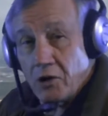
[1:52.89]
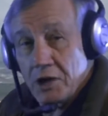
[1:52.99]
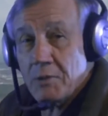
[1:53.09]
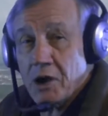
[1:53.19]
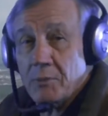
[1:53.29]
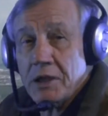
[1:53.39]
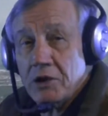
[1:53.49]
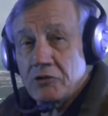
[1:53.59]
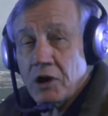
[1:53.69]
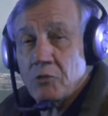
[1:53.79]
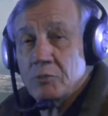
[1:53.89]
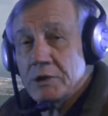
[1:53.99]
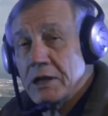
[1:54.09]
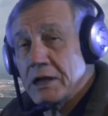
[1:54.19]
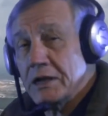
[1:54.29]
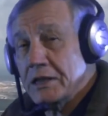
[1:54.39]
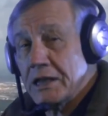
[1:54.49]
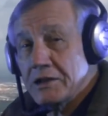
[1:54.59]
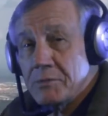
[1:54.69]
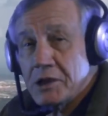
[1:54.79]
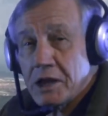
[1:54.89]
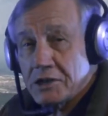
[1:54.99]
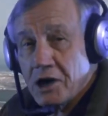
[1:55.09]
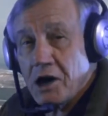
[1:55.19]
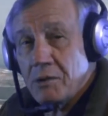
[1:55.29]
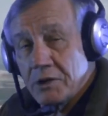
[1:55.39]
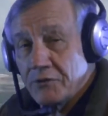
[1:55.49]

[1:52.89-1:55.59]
or email me at jrubli at kw.com